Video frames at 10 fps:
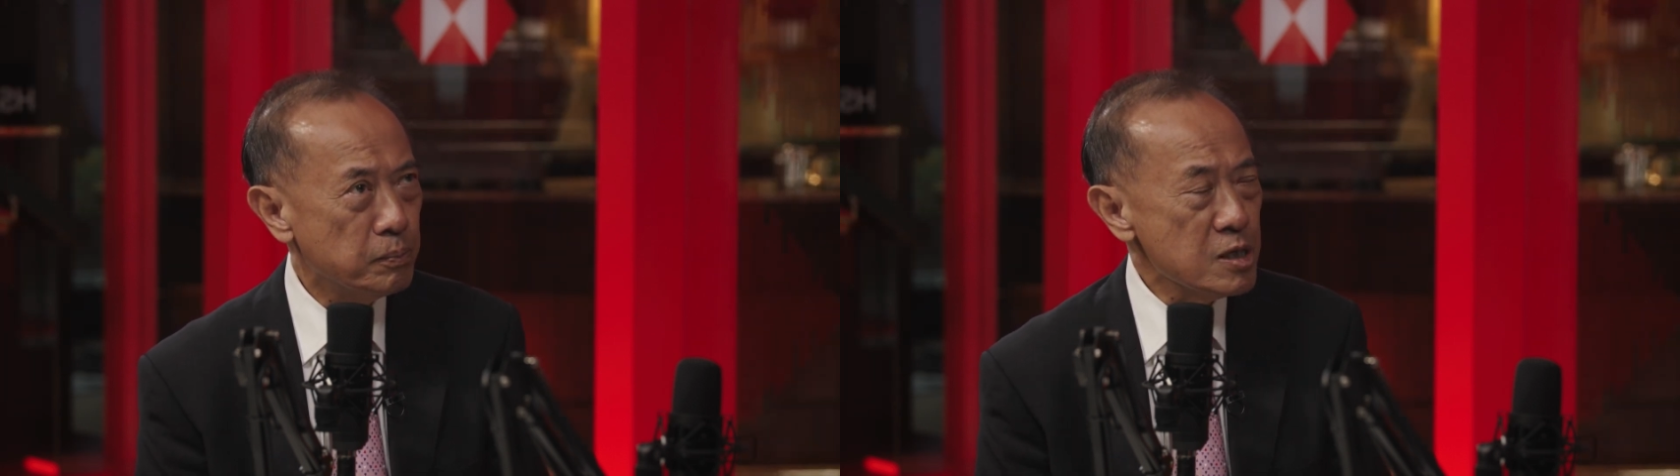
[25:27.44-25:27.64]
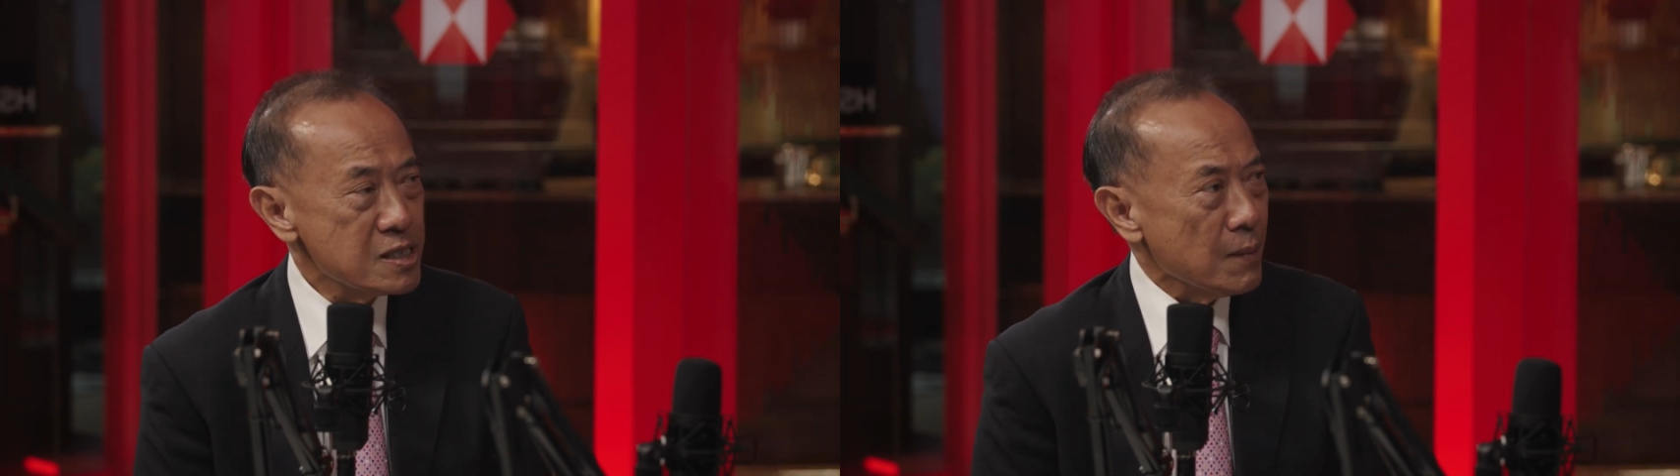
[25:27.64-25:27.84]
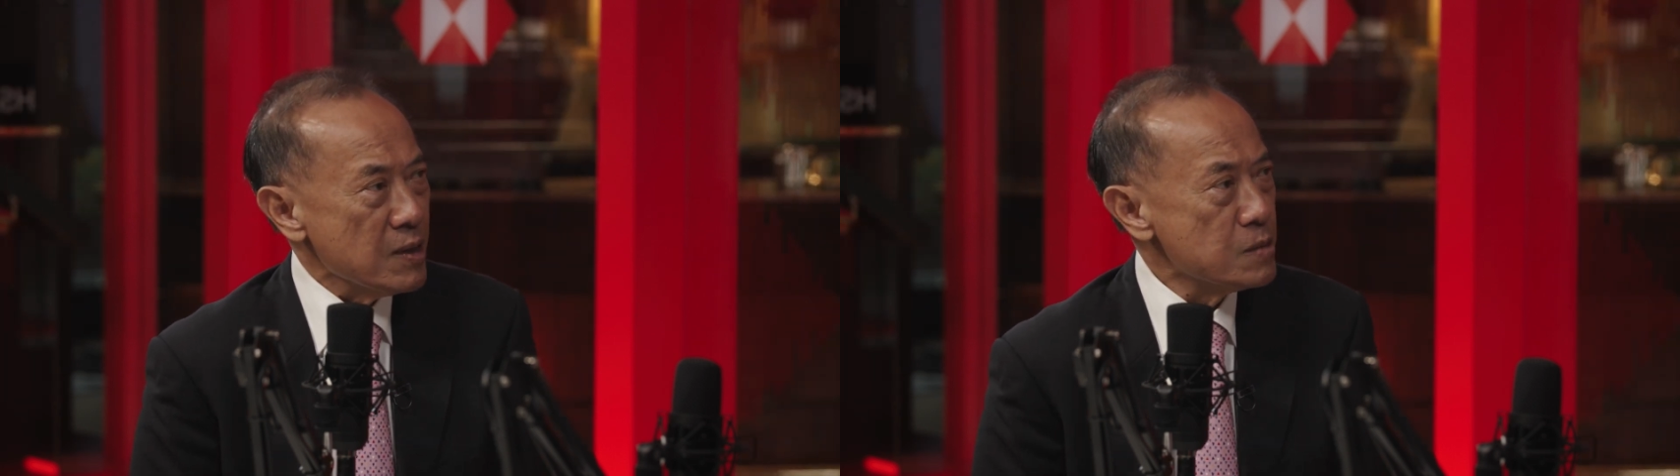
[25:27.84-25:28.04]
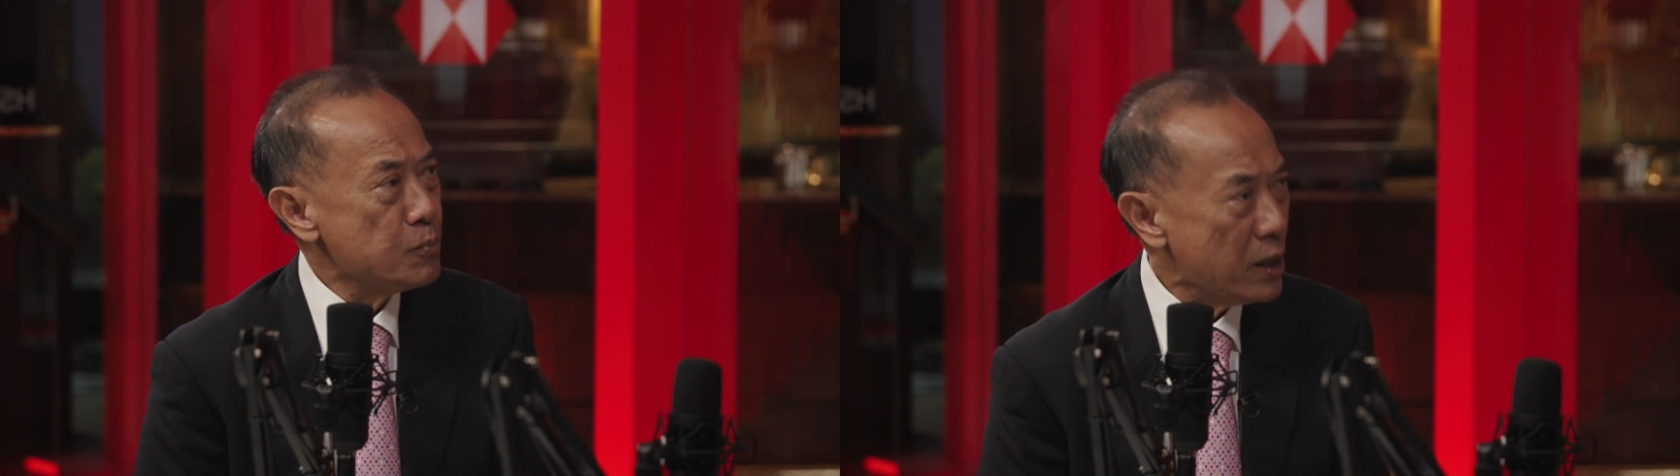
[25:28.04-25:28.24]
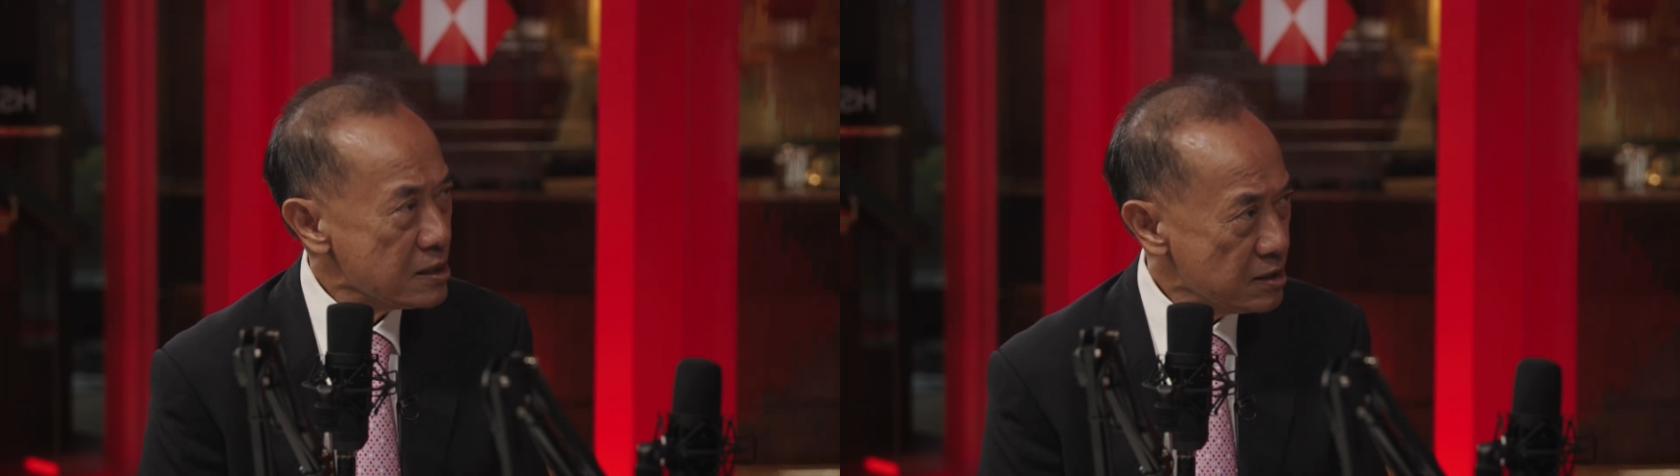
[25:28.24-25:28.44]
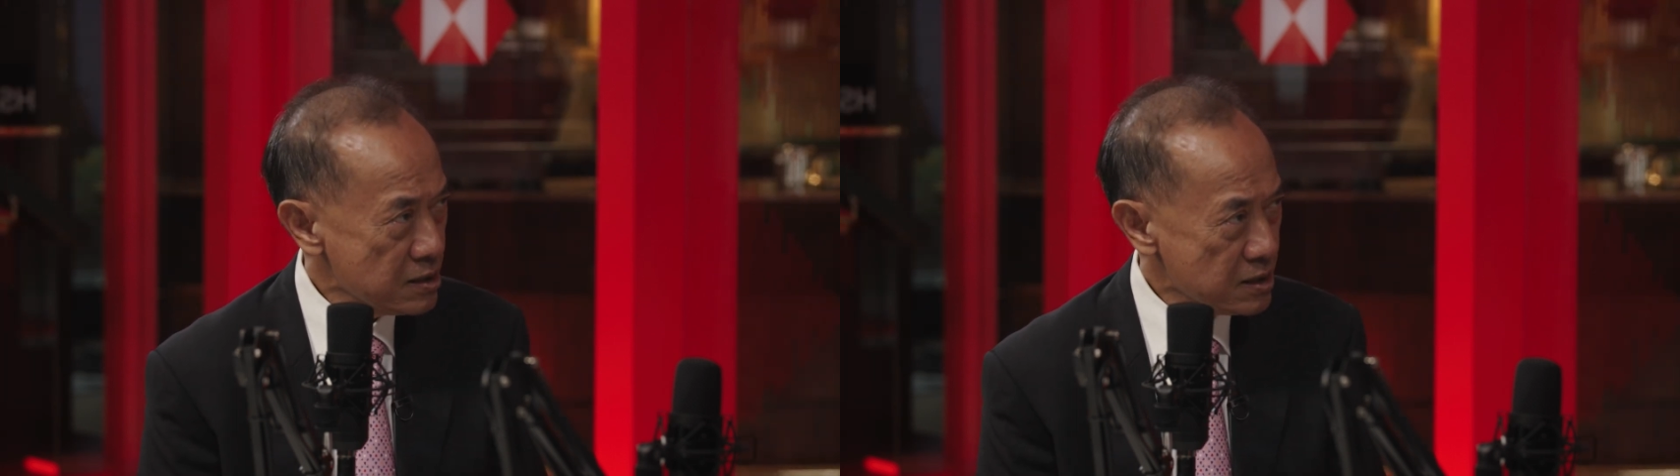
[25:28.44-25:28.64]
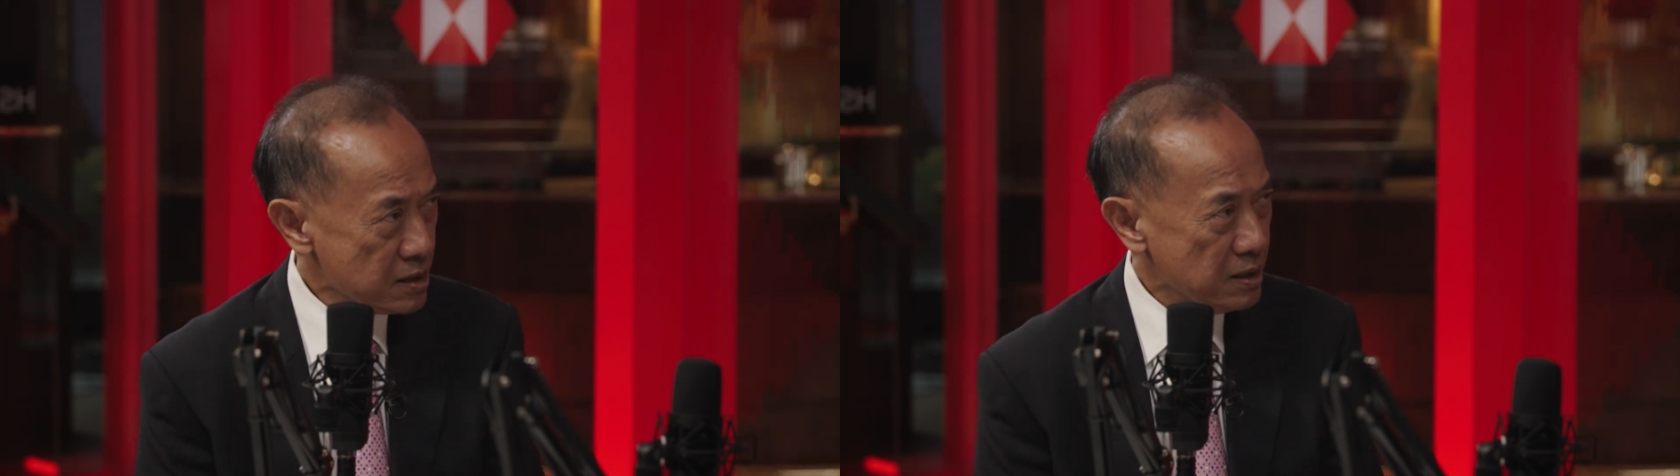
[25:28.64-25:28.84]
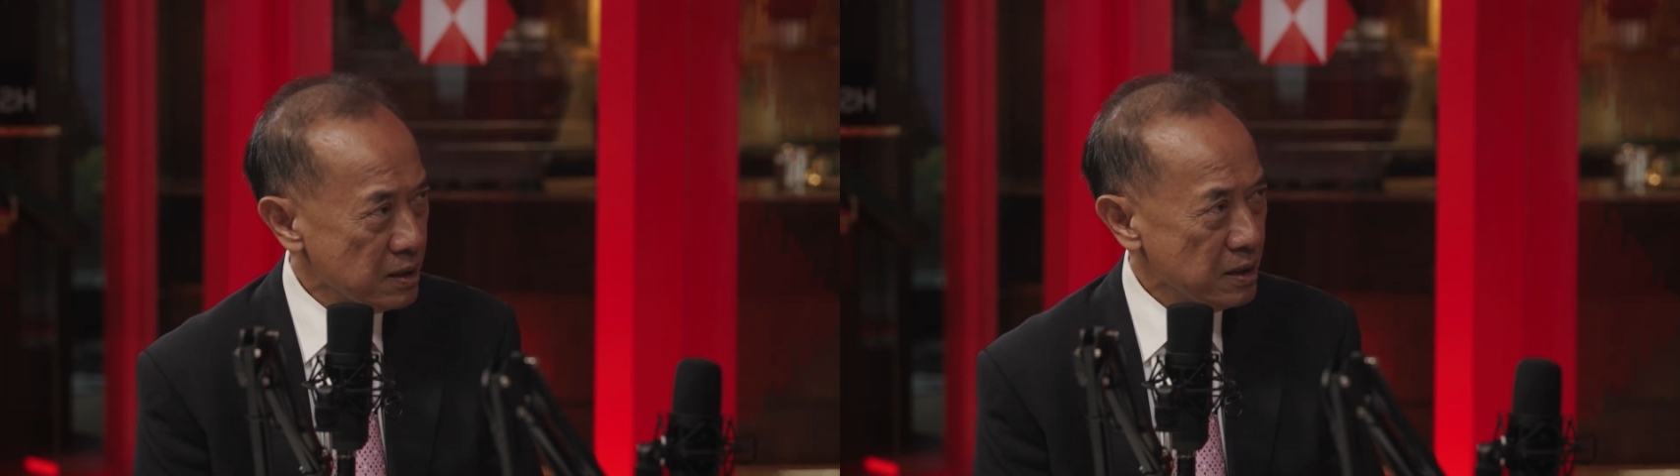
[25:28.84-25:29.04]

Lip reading: builds up its presence